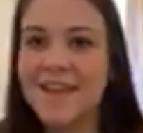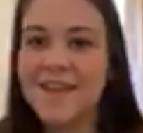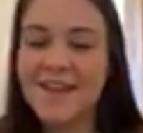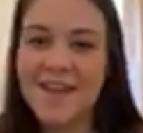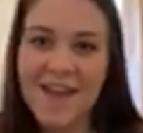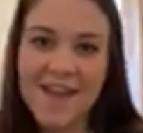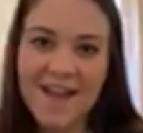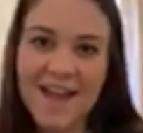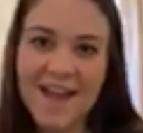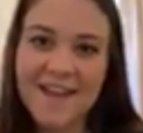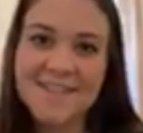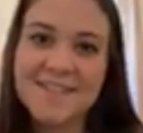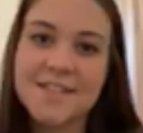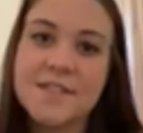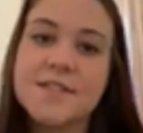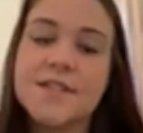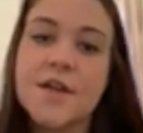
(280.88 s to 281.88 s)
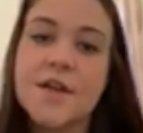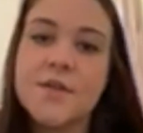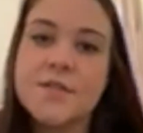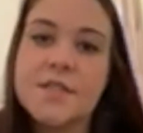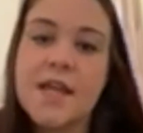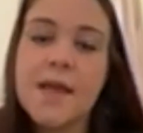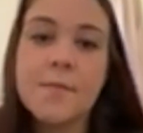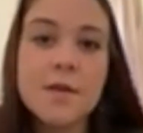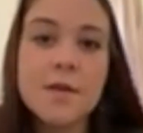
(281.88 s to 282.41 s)
Hey guys, so
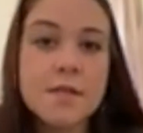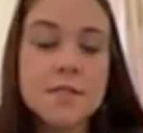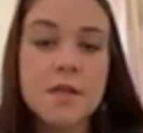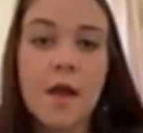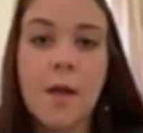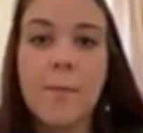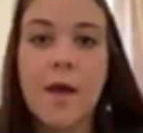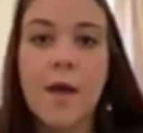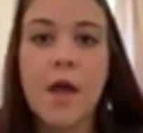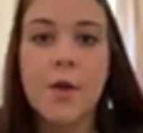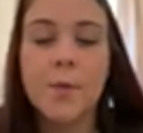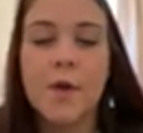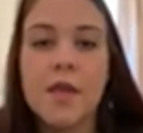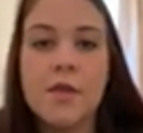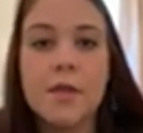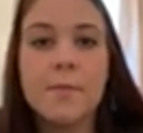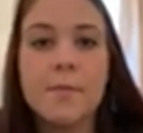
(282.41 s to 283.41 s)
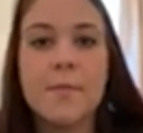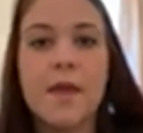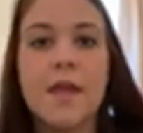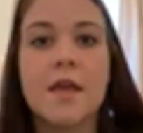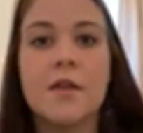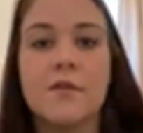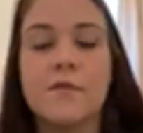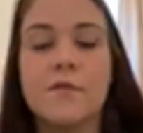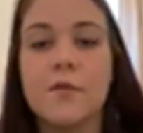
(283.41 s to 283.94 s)
today I'm going to talk about a way you can
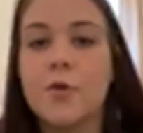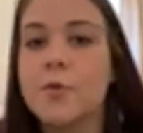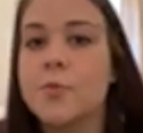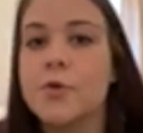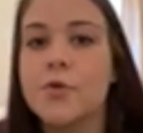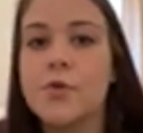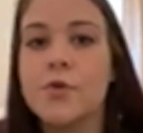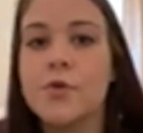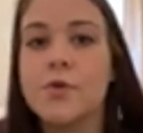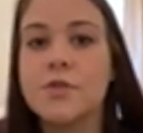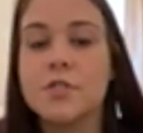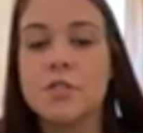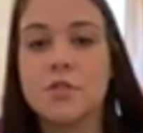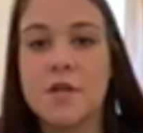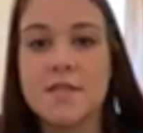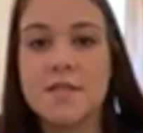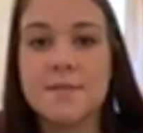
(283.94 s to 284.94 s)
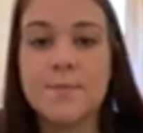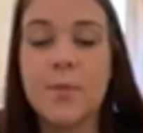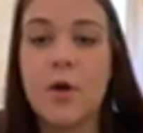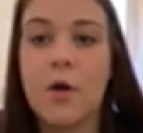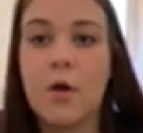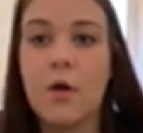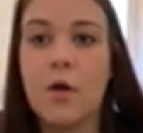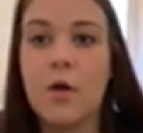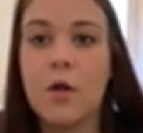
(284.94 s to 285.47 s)
make an affordable stress
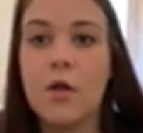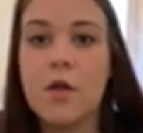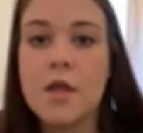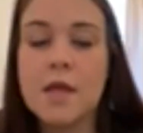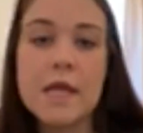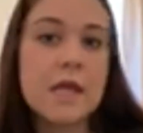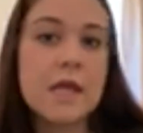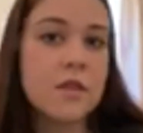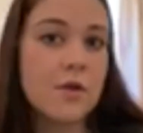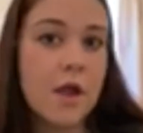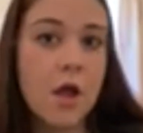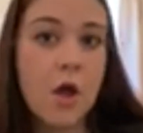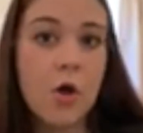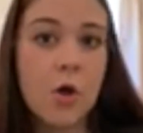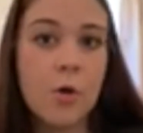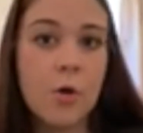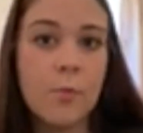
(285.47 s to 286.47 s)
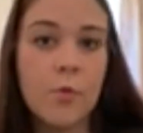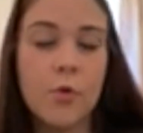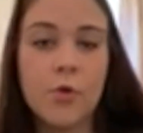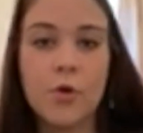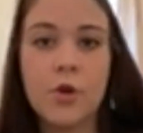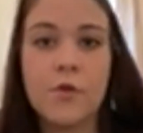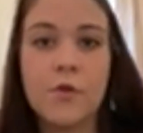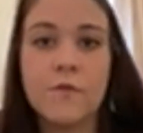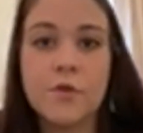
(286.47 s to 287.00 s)
ball either at home
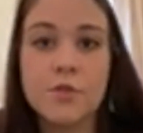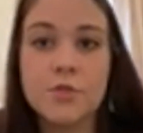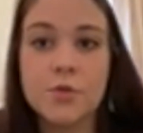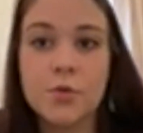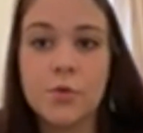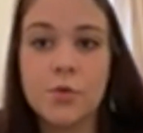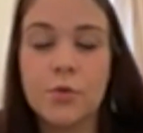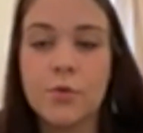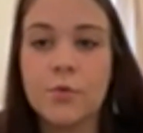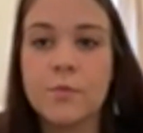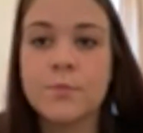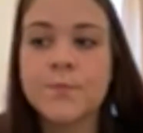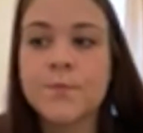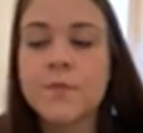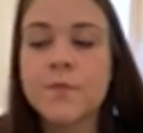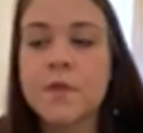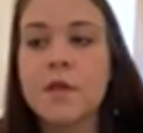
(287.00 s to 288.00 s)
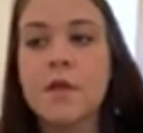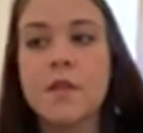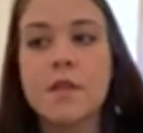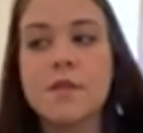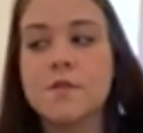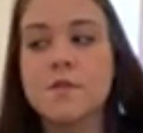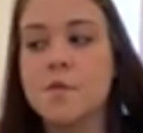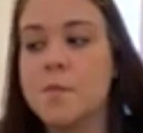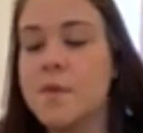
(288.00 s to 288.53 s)
or for school.
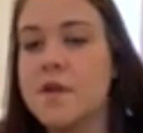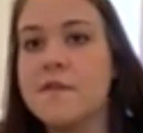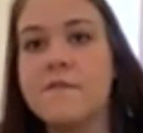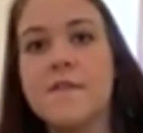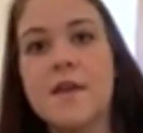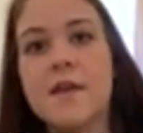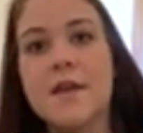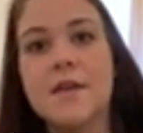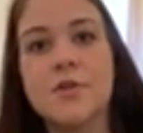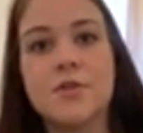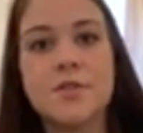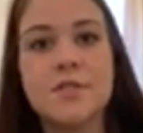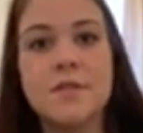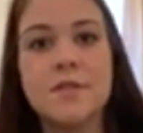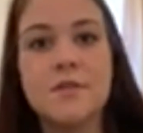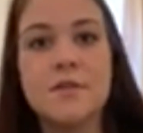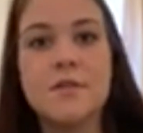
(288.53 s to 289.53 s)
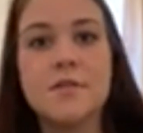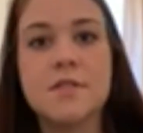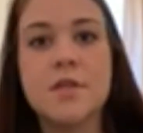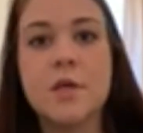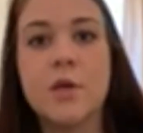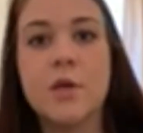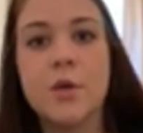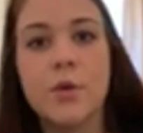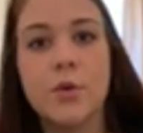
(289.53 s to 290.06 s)
This would benefit your students
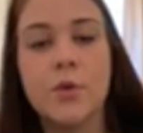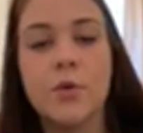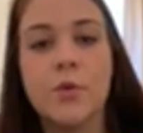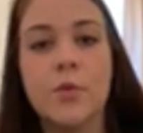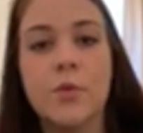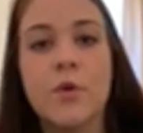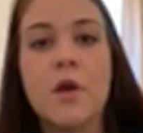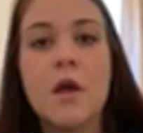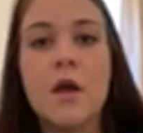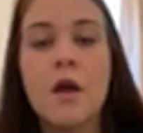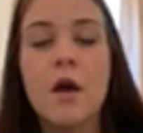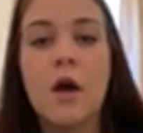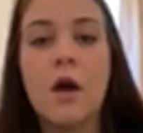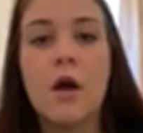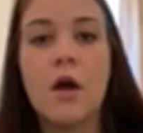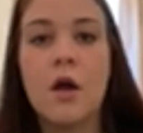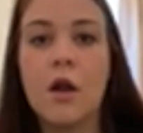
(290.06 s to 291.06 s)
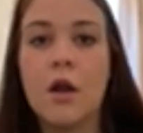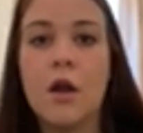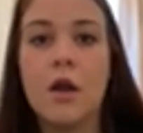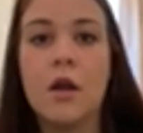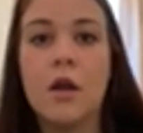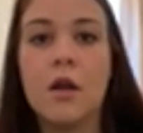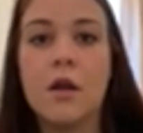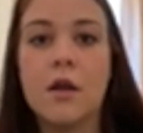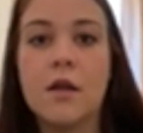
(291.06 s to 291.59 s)
who
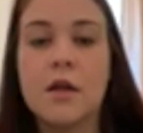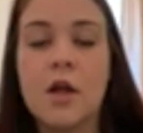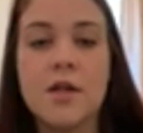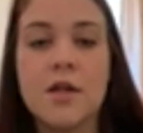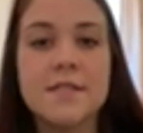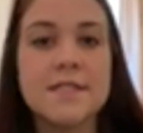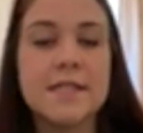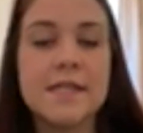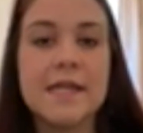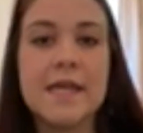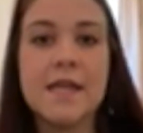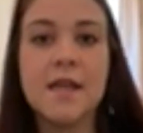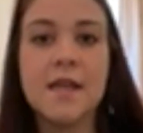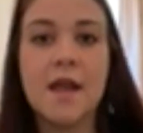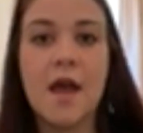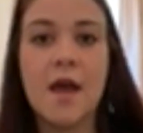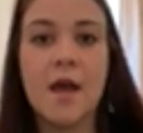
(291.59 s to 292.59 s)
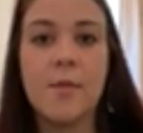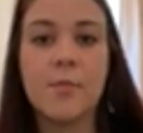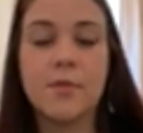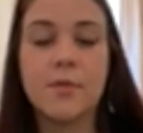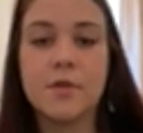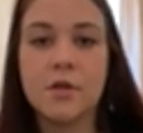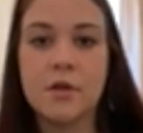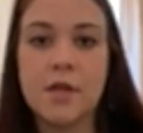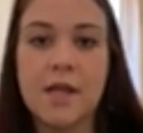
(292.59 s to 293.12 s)
are constantly getting up
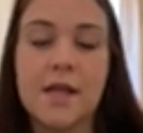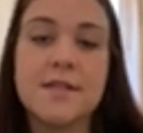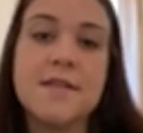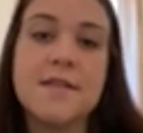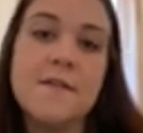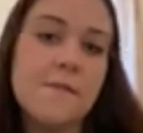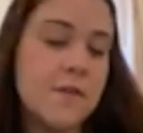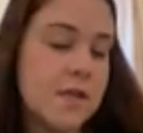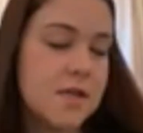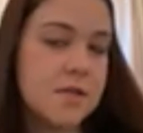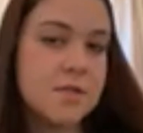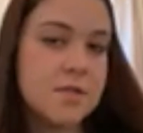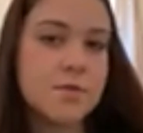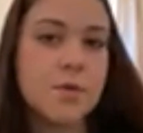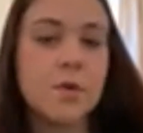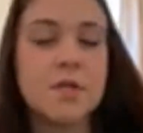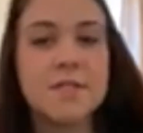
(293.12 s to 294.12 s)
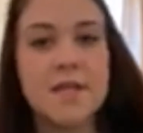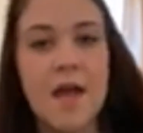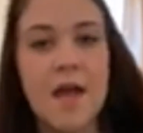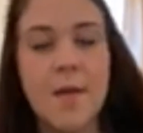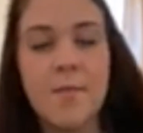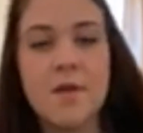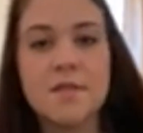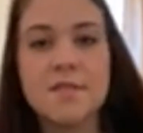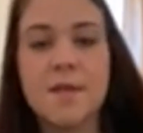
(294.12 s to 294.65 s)
during activities or
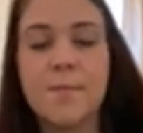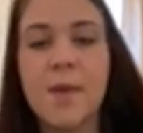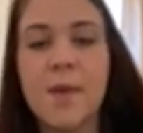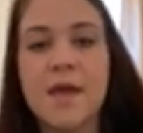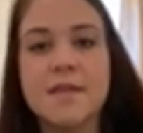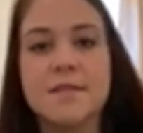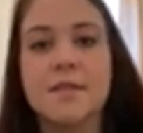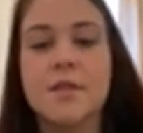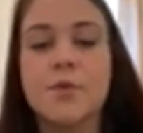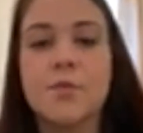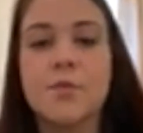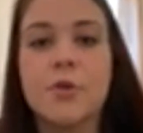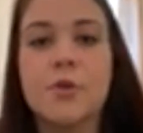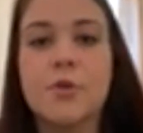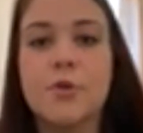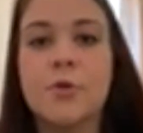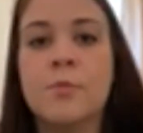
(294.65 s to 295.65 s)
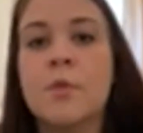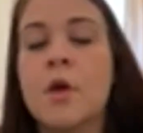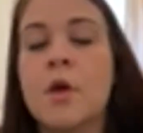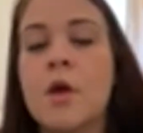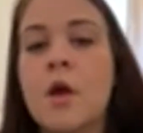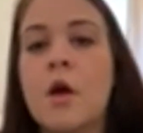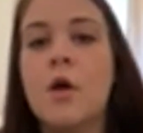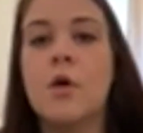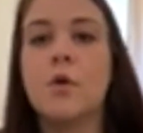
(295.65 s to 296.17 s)
assignments and pacing the room
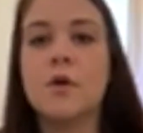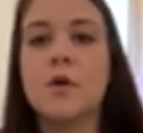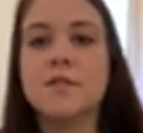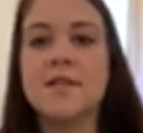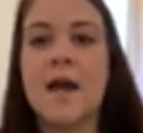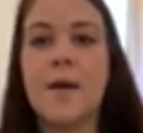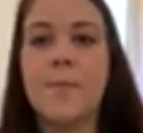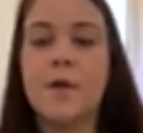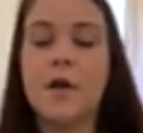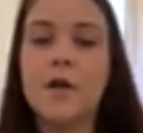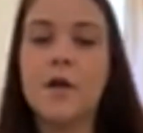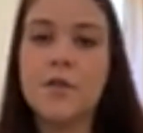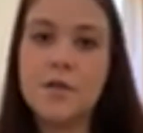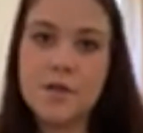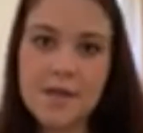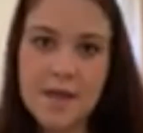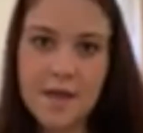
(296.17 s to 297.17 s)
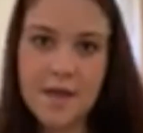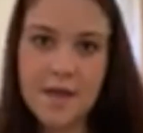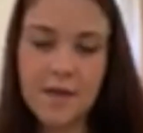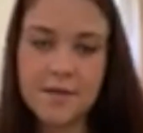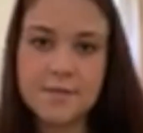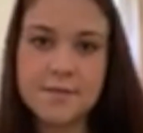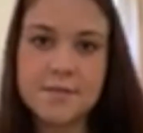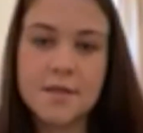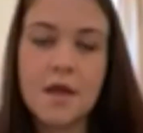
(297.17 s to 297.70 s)
or tapping on their
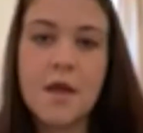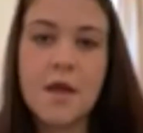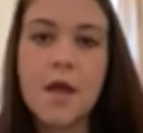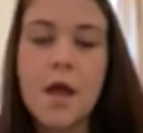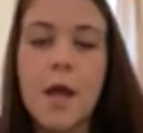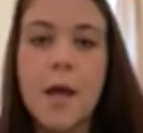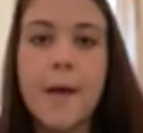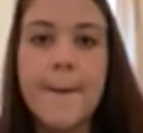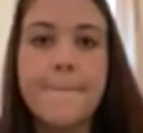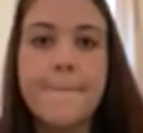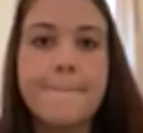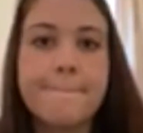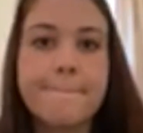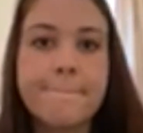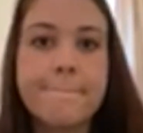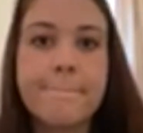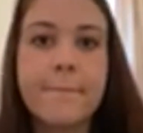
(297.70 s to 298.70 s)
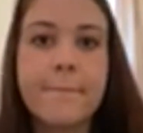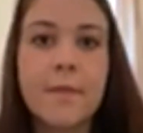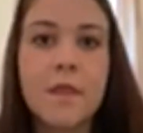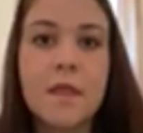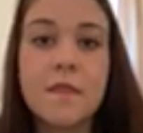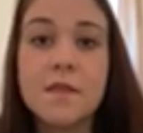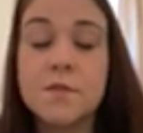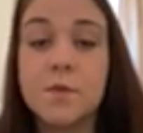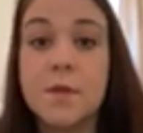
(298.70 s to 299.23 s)
desk.
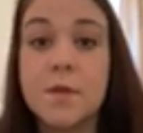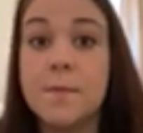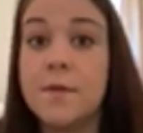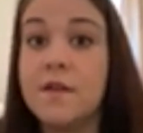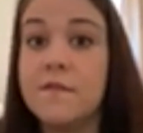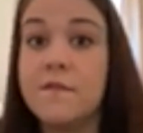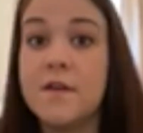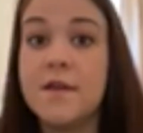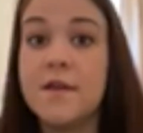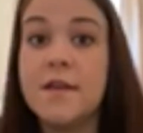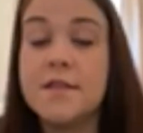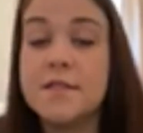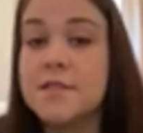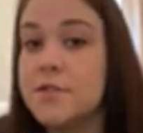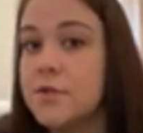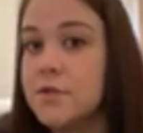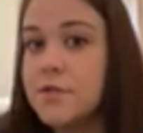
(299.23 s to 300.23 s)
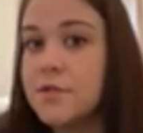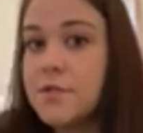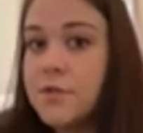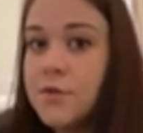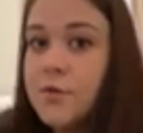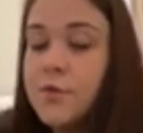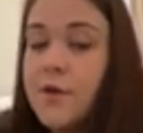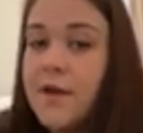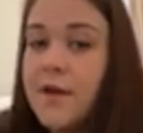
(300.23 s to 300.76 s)
This would benefit students
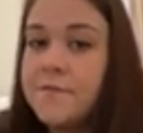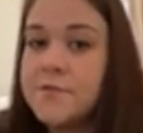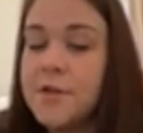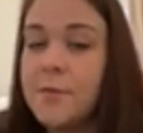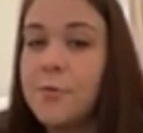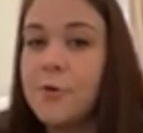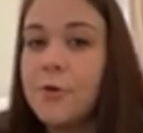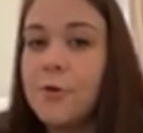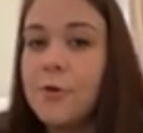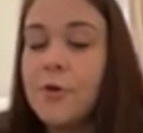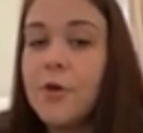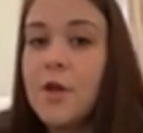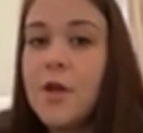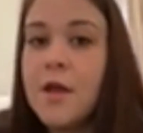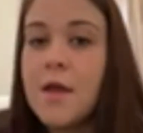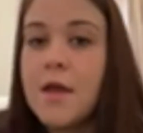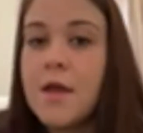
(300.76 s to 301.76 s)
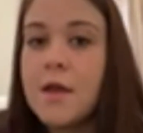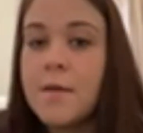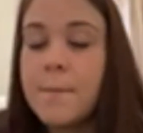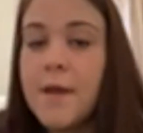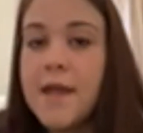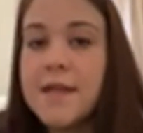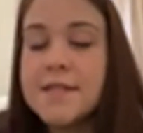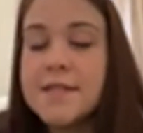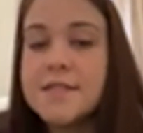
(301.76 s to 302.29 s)
who have trouble
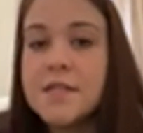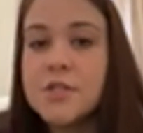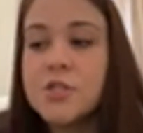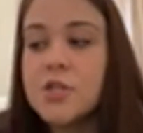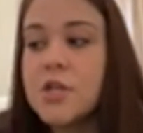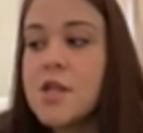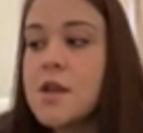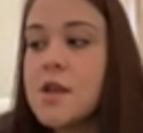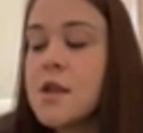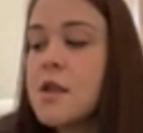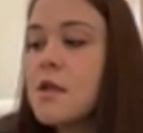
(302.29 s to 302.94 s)
paying attention,